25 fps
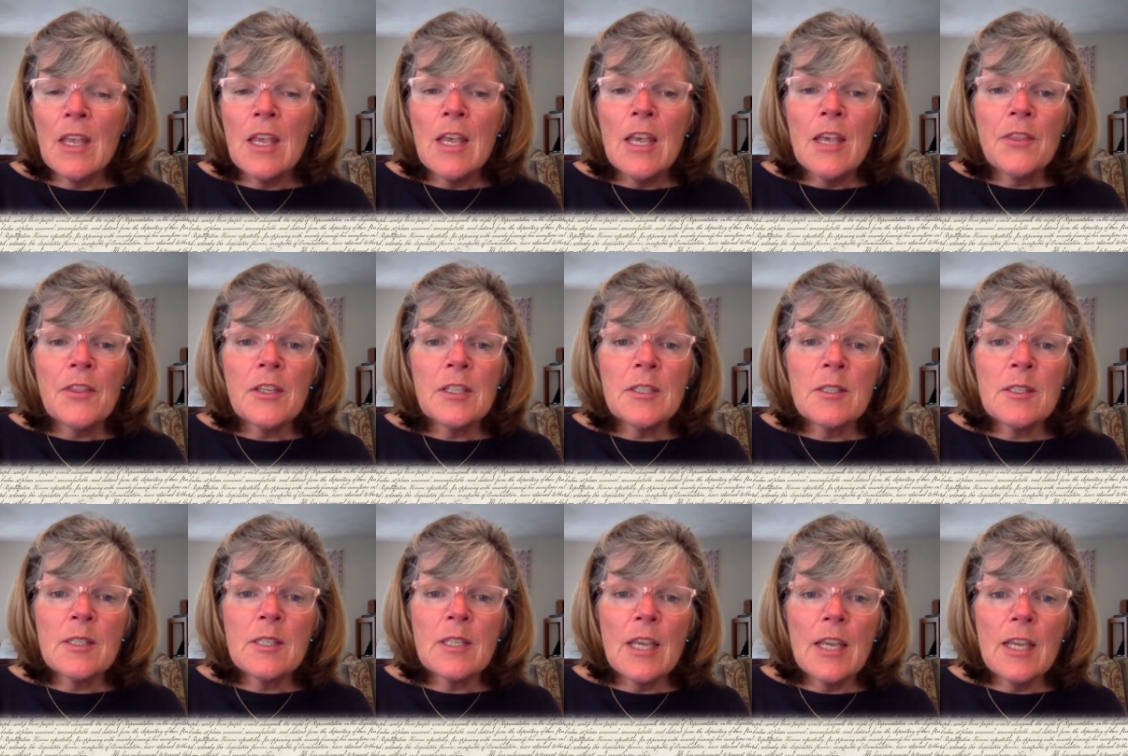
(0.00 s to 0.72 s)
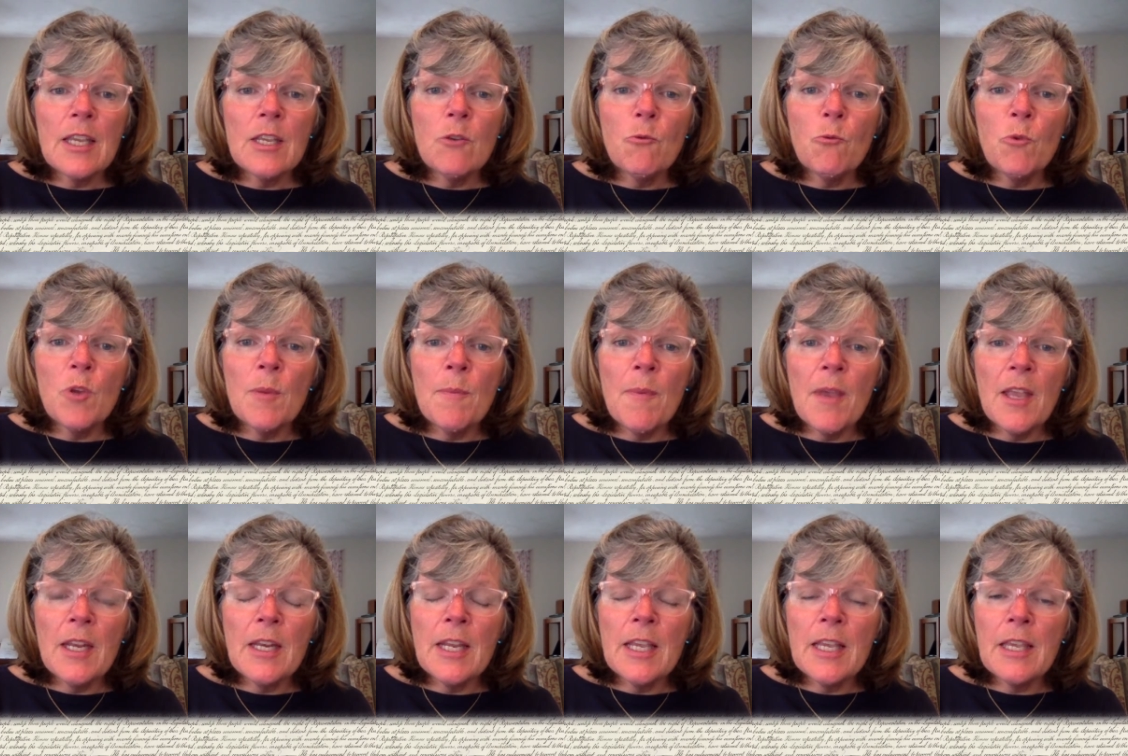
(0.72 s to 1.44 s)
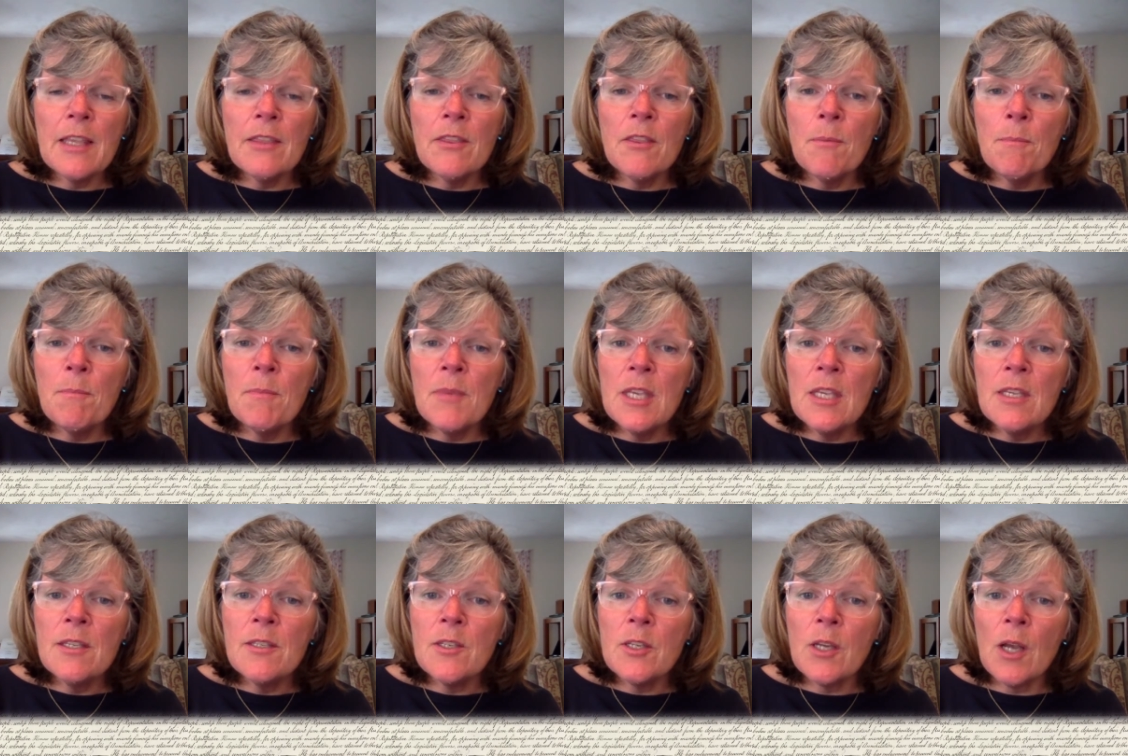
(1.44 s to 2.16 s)
The state remaining in the
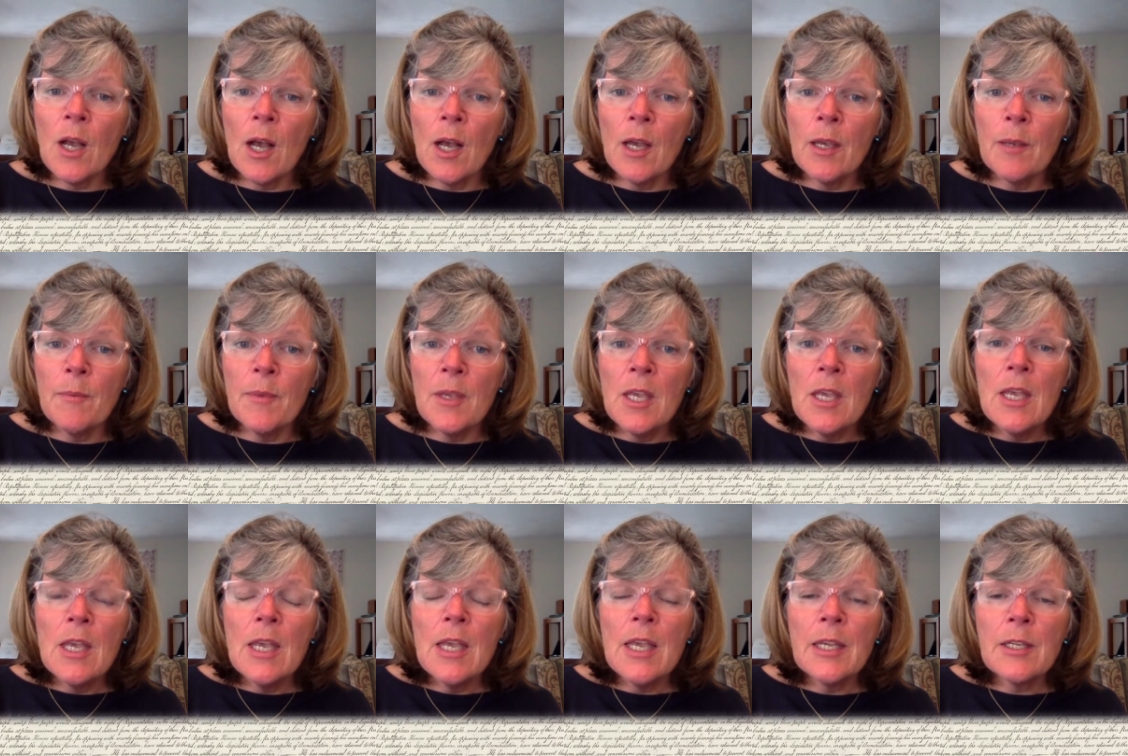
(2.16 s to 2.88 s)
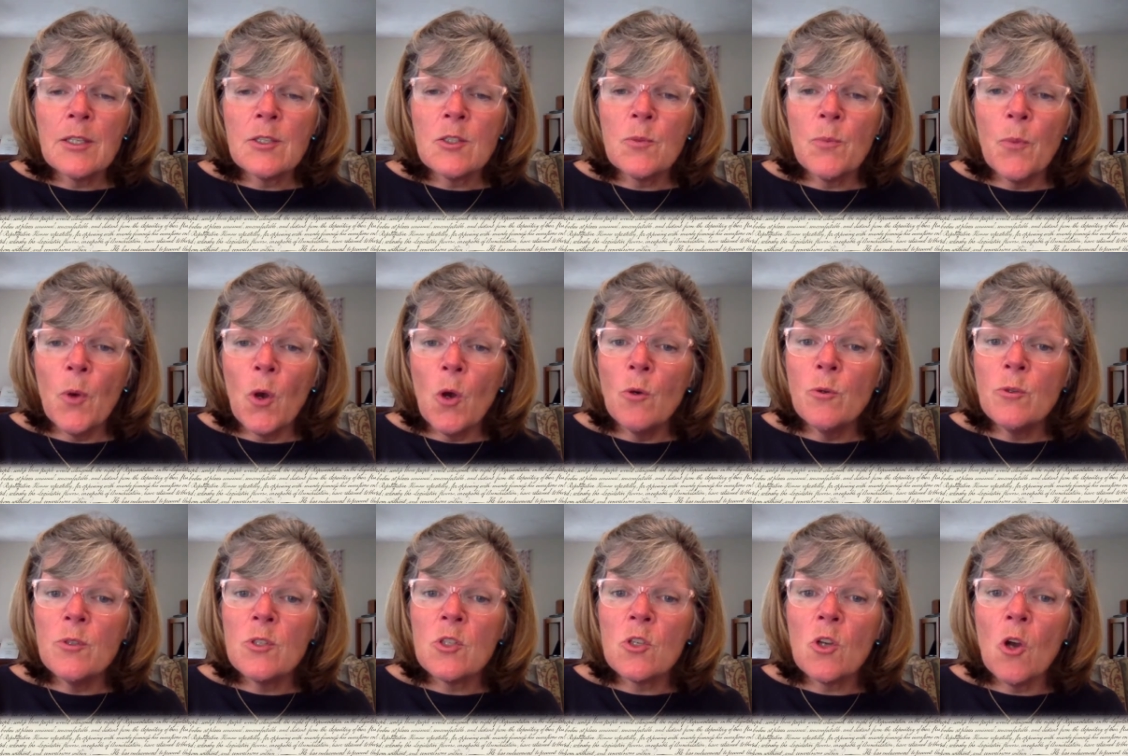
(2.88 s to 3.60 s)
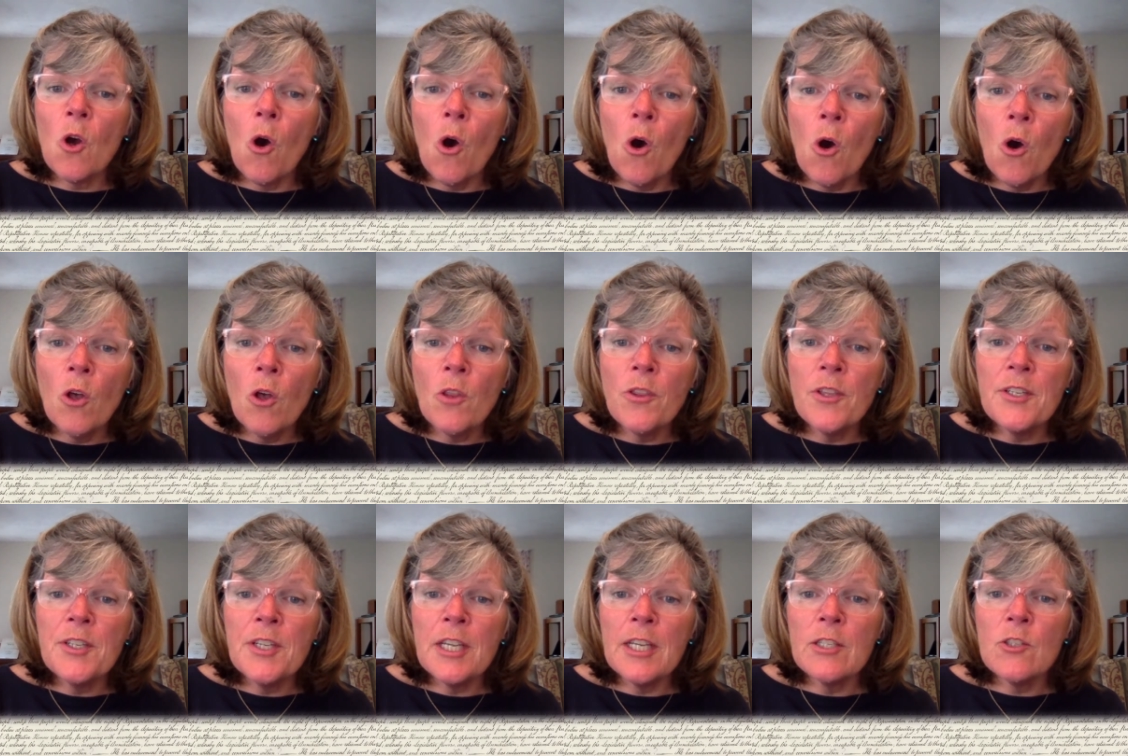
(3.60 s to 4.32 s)
meantime exposed to all the
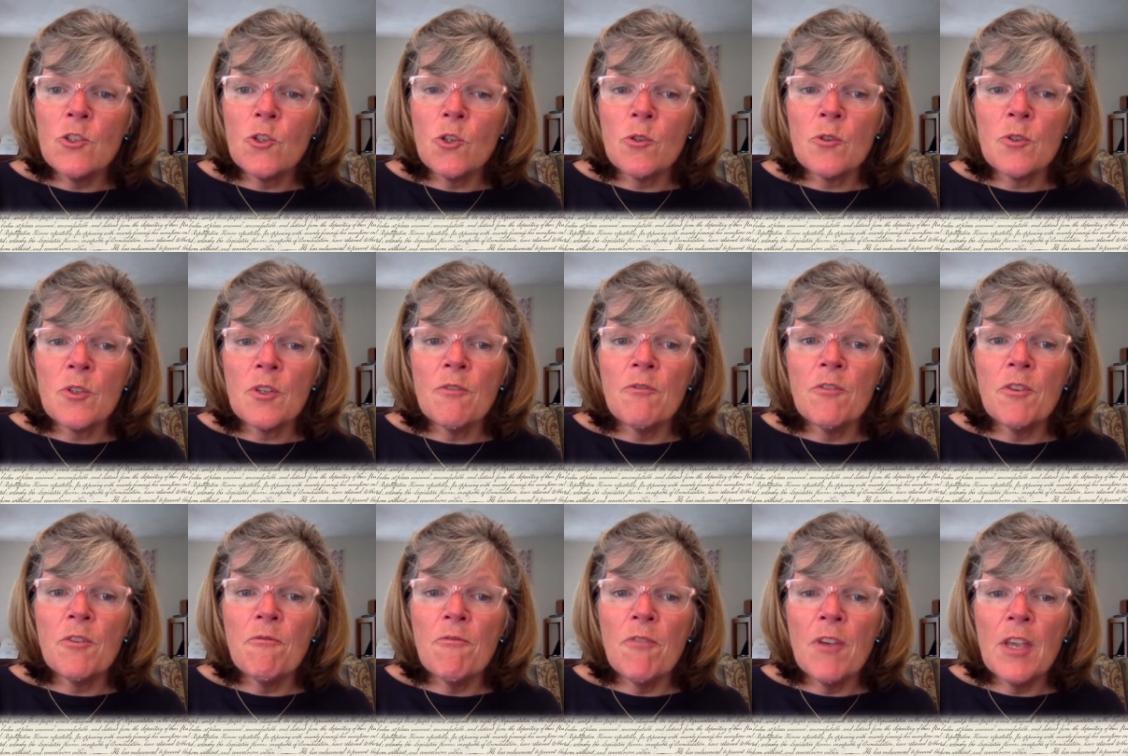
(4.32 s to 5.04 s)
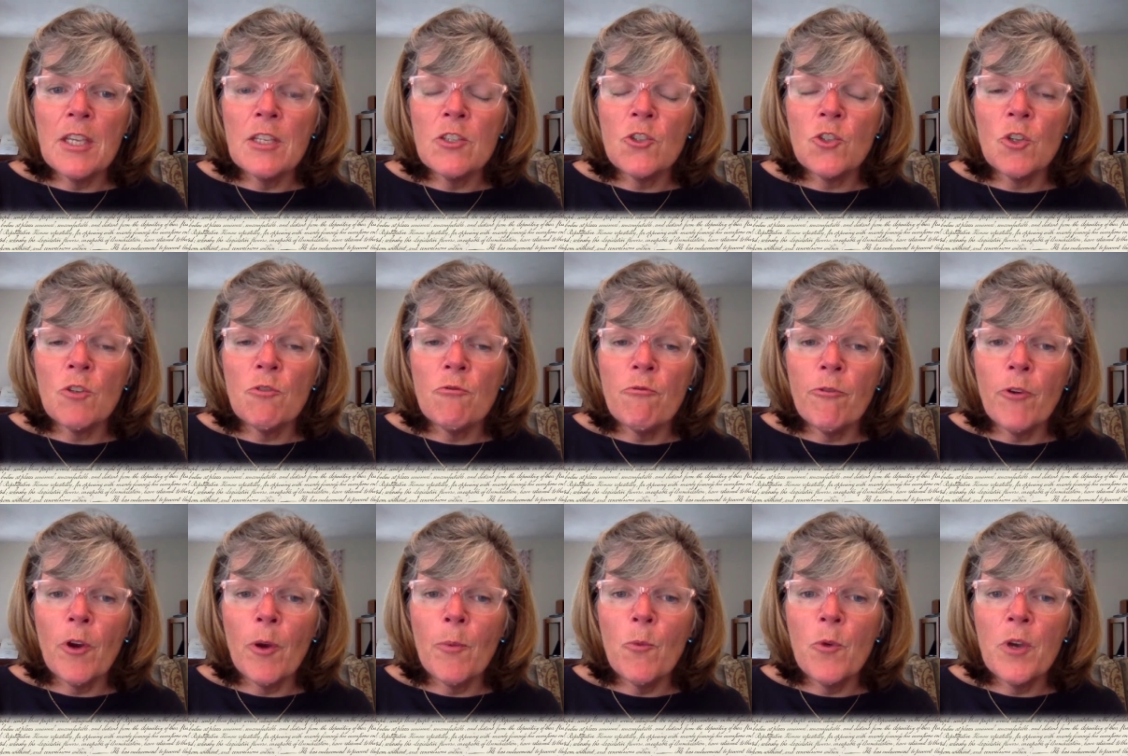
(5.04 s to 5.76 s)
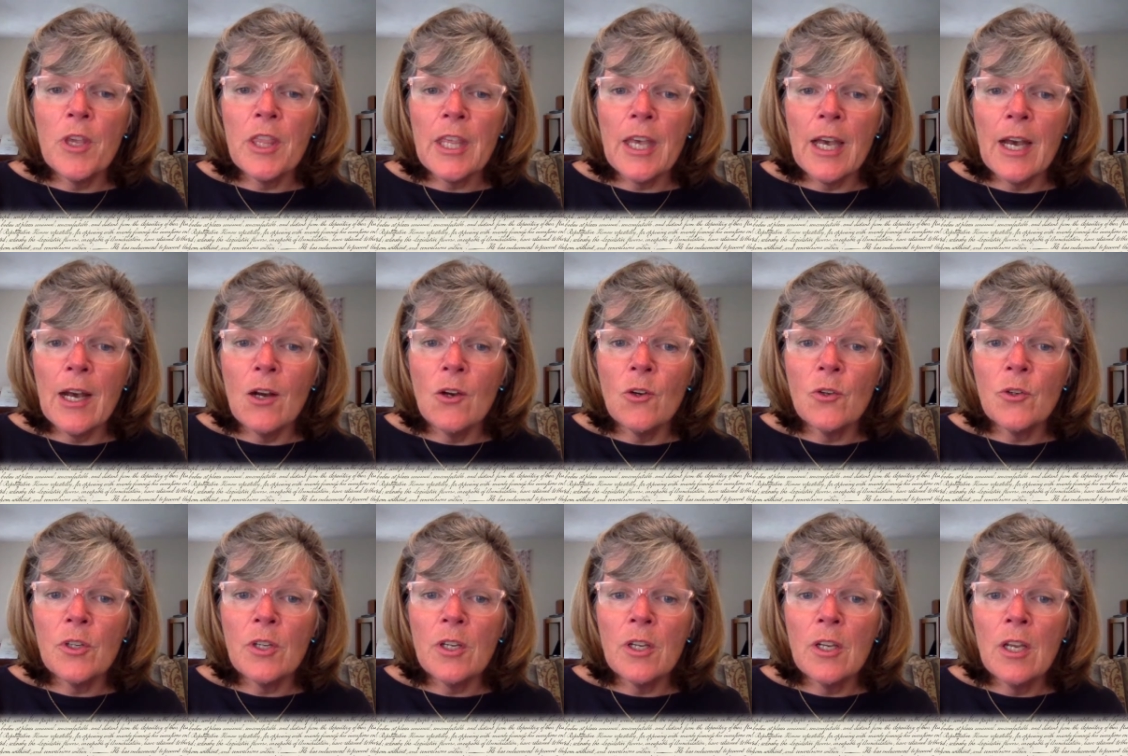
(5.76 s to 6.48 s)
dangers of invasion from without